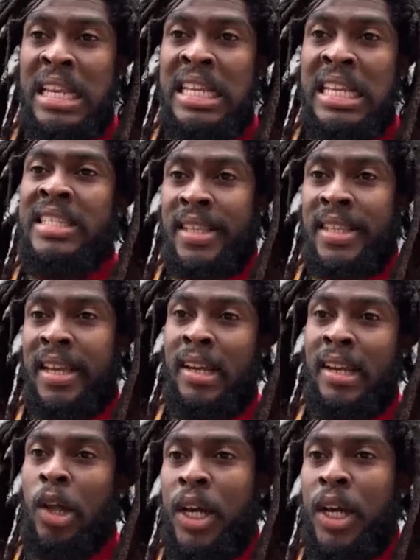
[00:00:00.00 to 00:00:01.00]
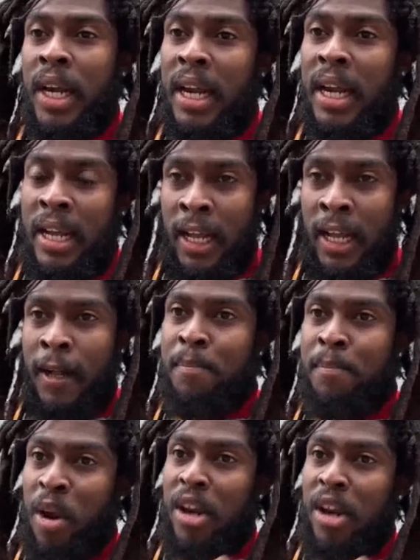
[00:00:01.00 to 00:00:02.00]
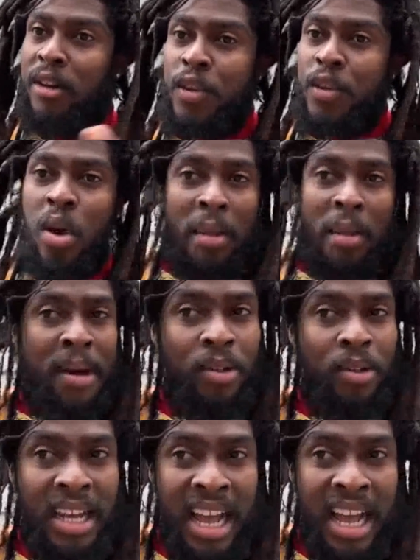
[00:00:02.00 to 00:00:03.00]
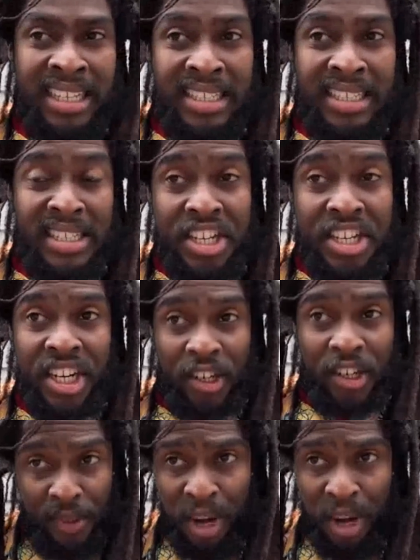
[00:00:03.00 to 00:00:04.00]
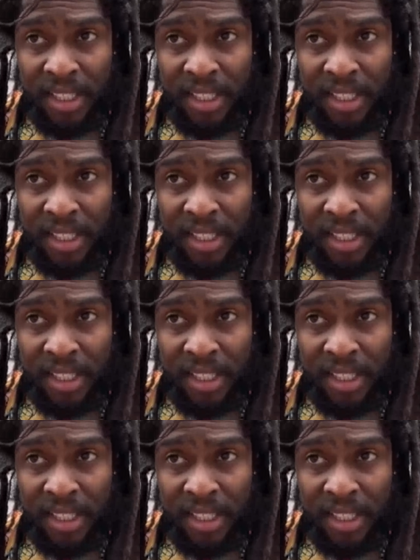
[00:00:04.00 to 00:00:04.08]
it is another point of view about the assassination of the